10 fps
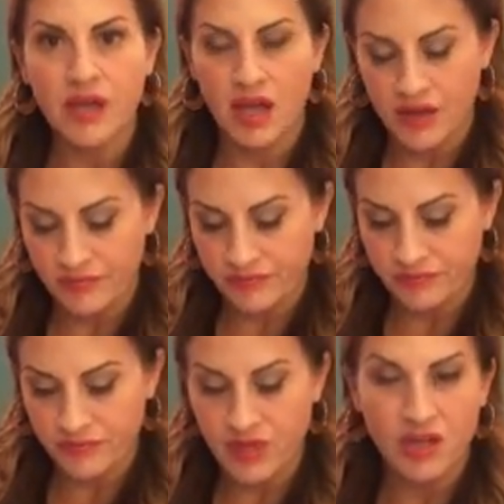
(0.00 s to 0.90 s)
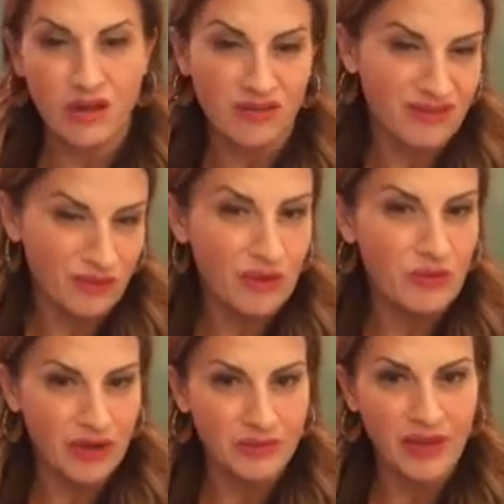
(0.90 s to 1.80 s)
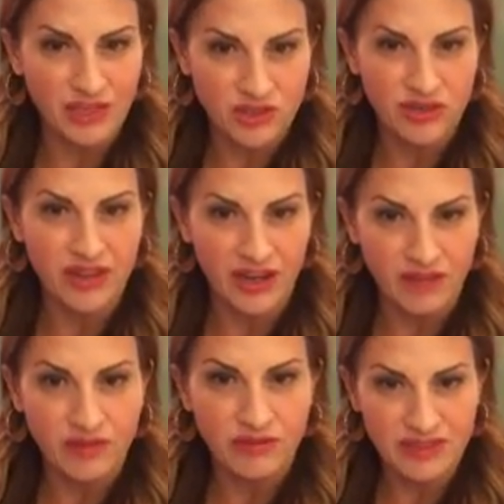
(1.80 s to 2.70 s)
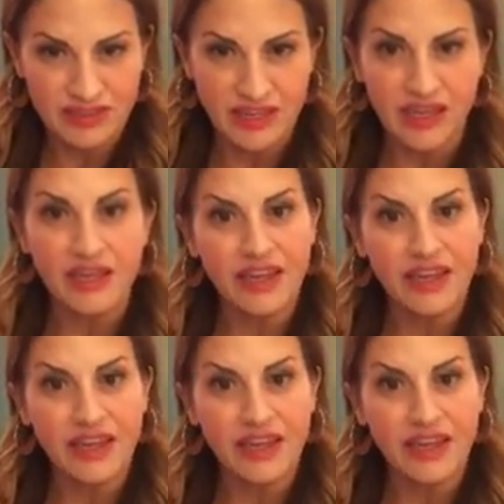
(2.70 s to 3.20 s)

and we want to make sure that everyone's taken